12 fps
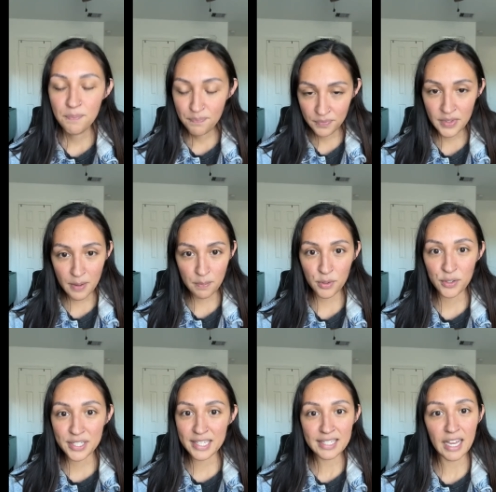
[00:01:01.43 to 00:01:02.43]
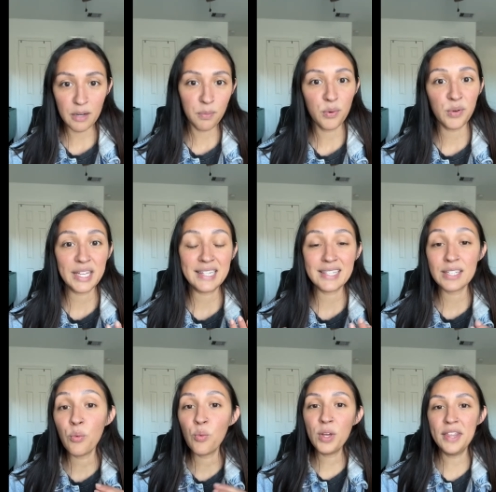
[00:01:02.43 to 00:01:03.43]
numbers and data points
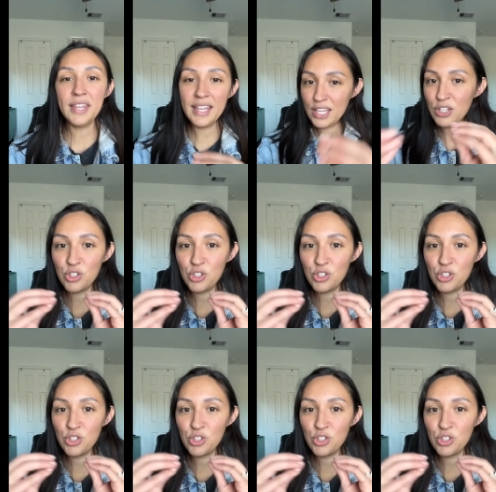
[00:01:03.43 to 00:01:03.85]
within